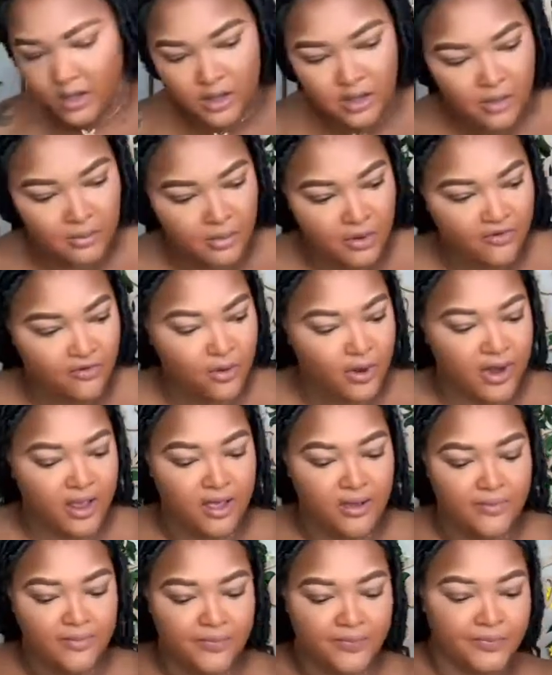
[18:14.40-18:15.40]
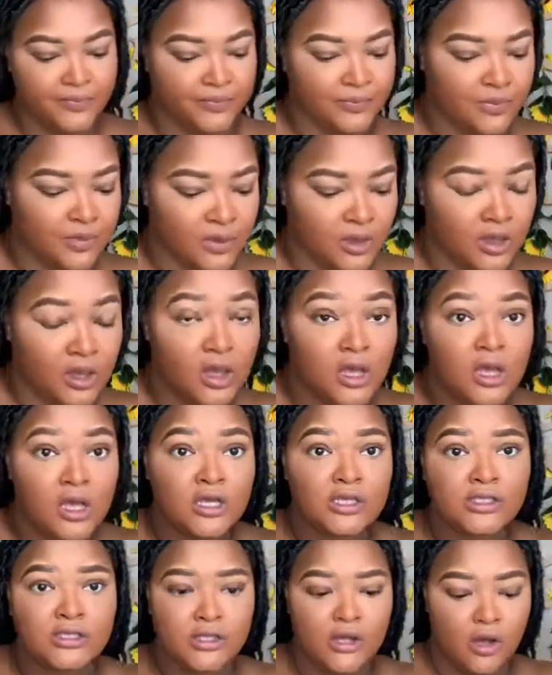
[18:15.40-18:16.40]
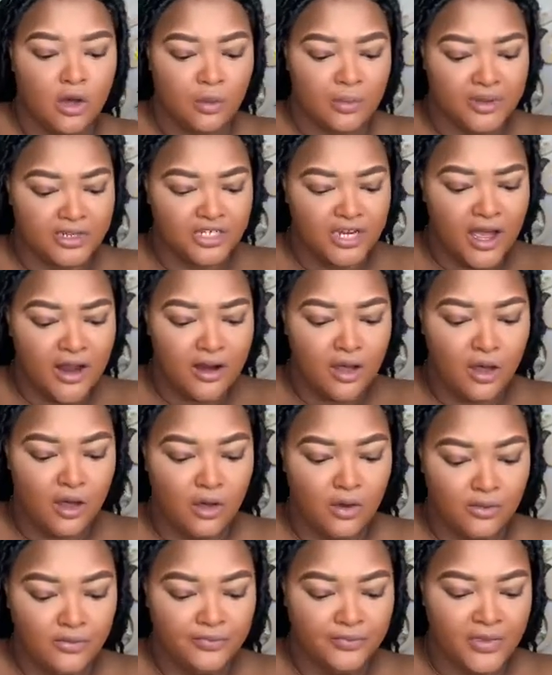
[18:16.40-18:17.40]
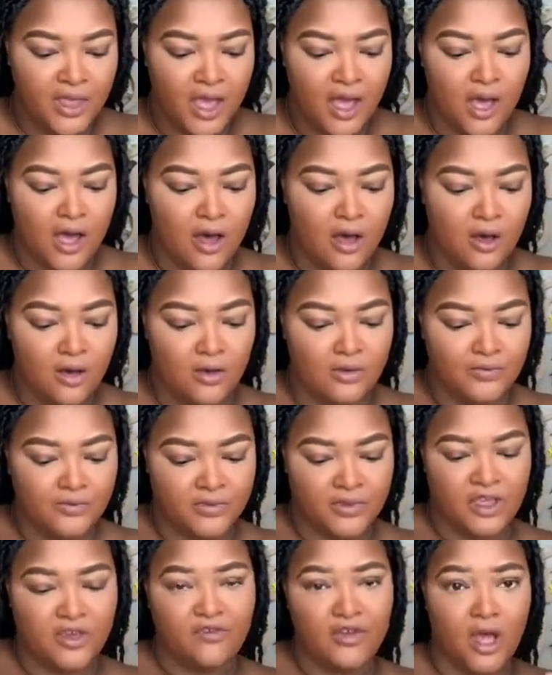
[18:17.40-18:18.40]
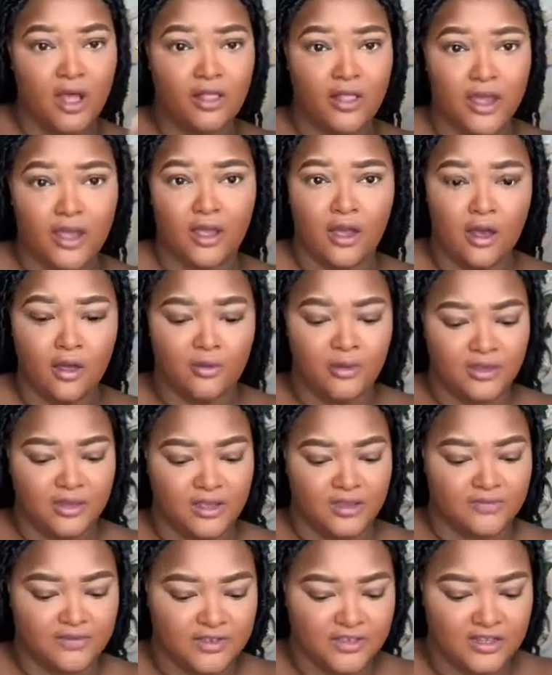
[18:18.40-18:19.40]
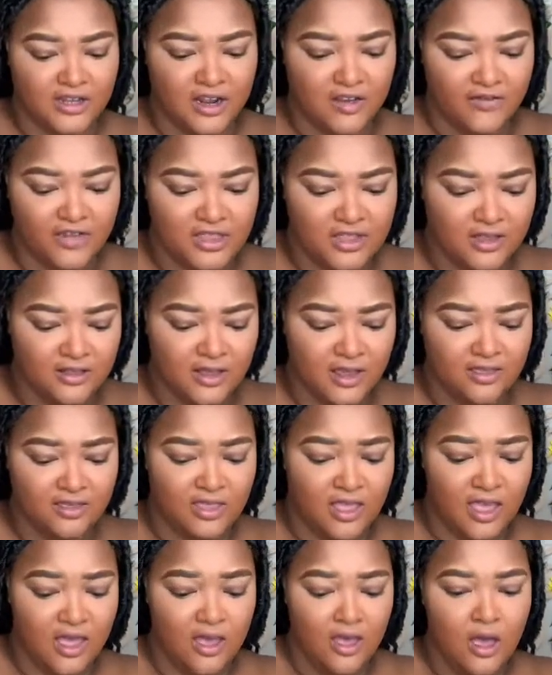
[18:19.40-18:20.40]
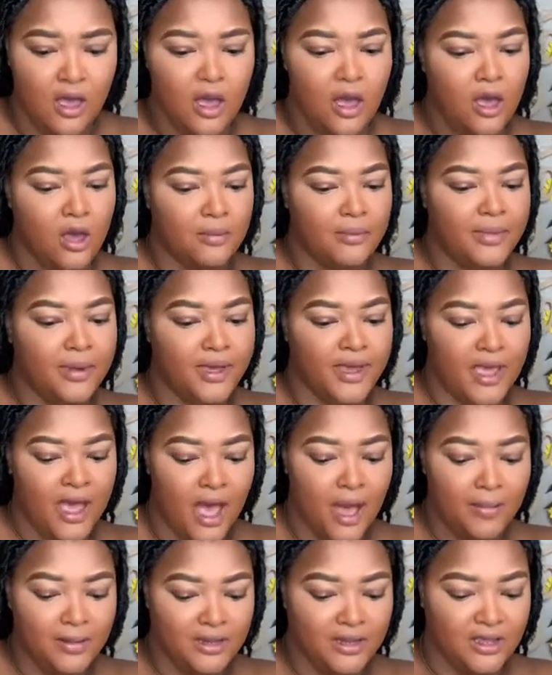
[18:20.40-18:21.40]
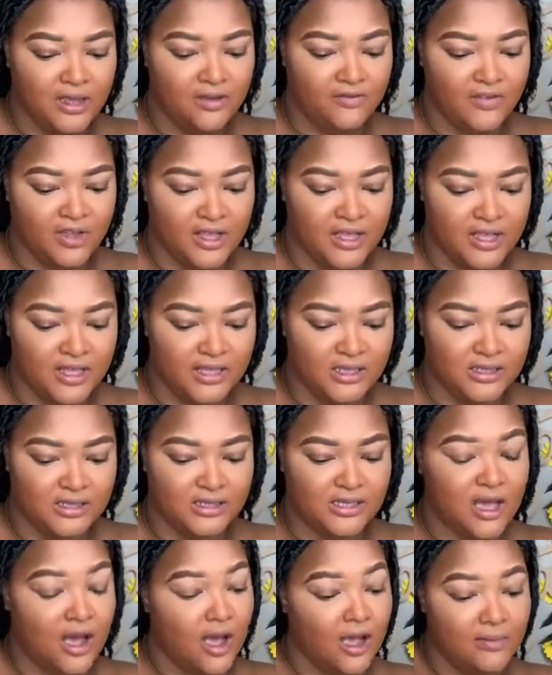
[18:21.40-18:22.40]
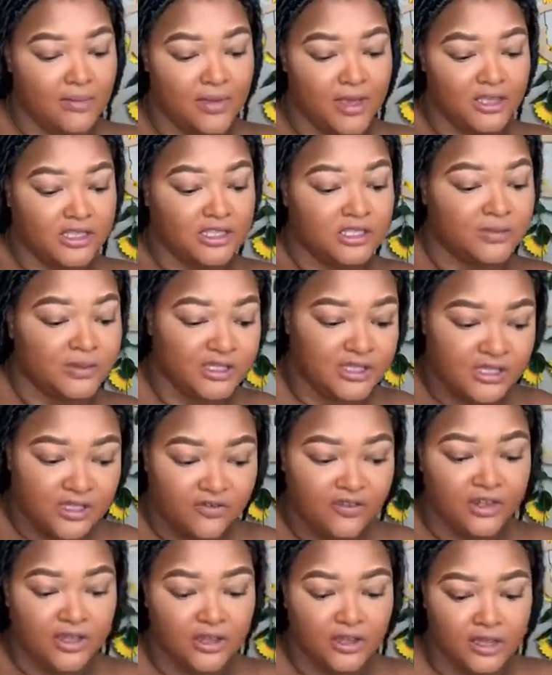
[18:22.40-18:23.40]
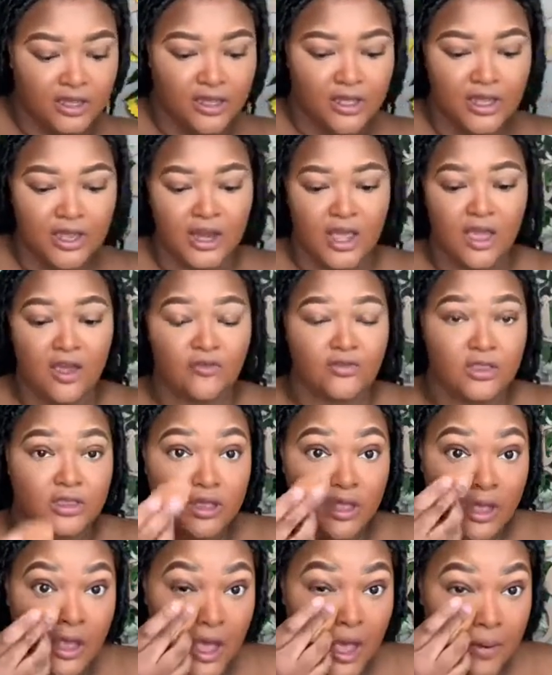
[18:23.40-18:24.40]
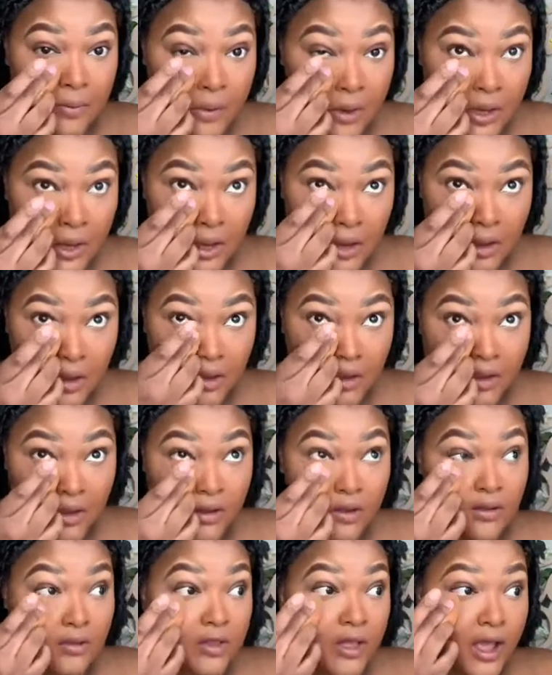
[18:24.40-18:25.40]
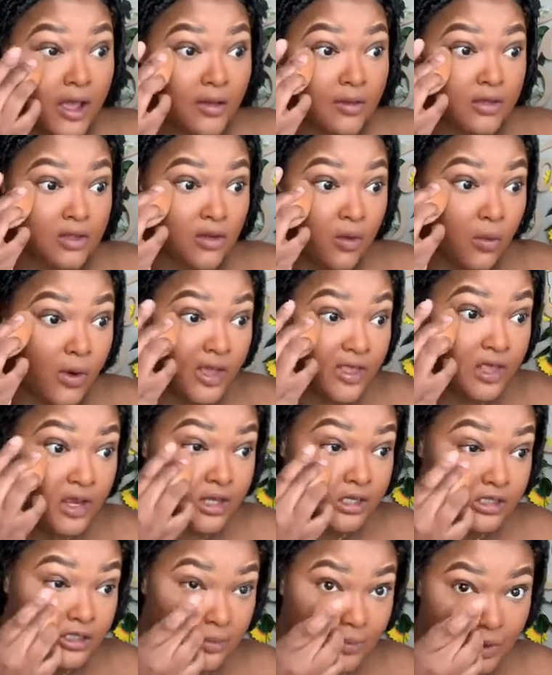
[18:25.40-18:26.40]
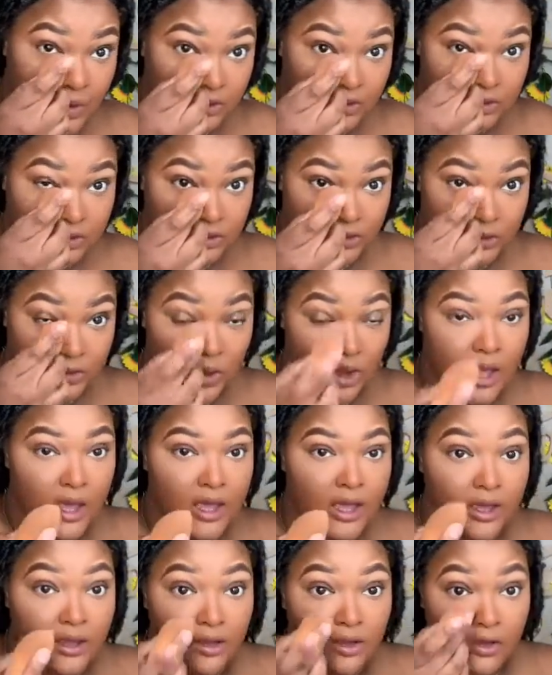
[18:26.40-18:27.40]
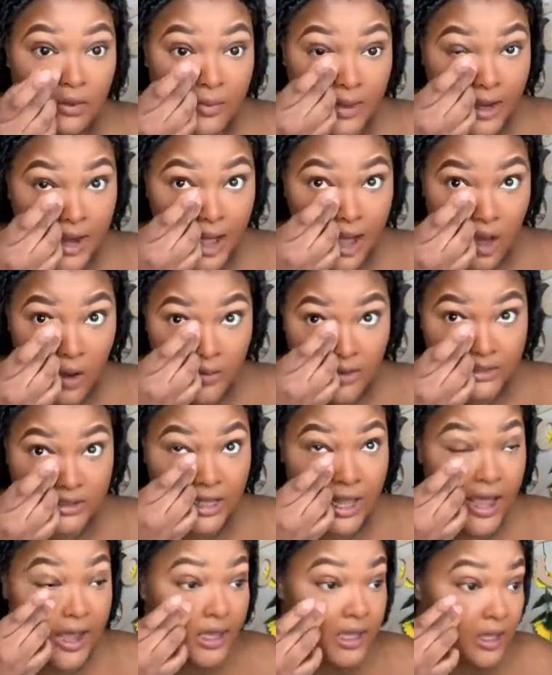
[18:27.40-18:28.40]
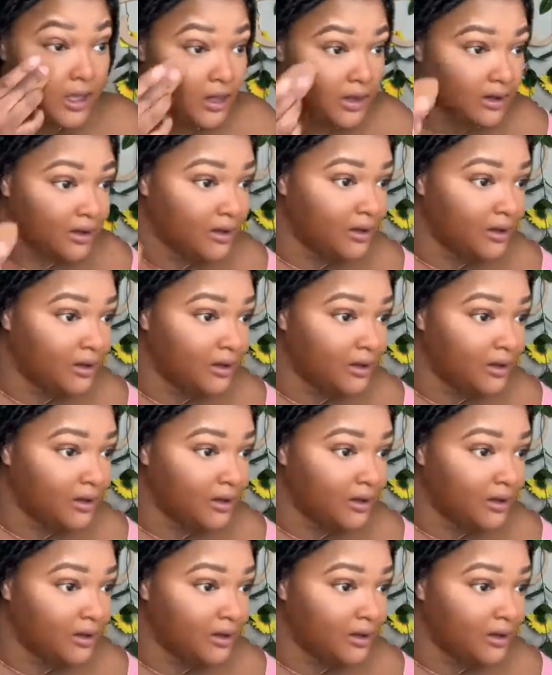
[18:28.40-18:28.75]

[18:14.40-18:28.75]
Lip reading: before that. So, but y'all know how, if y'all like are believers and everything like that, but I believe in timing specifically and everything happening like the way that it's supposed to. You may not always like it.